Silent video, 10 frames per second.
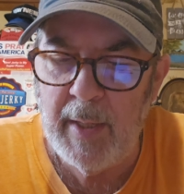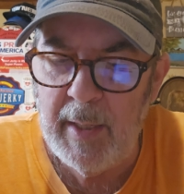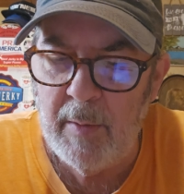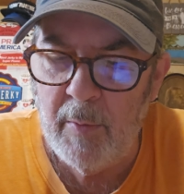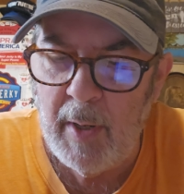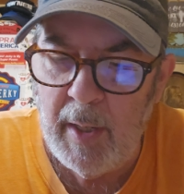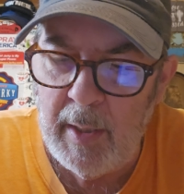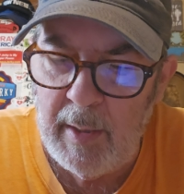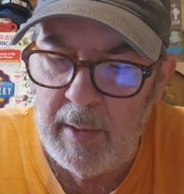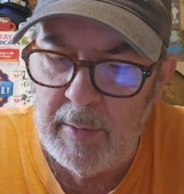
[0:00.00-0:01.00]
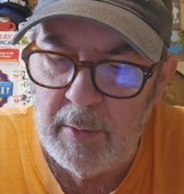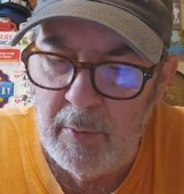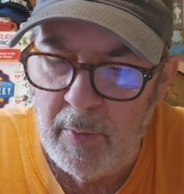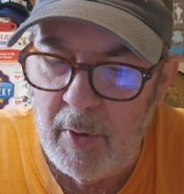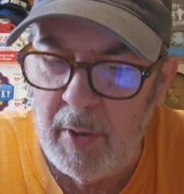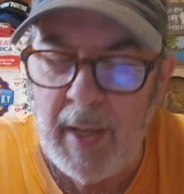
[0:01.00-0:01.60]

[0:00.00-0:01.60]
eight right and two wrong.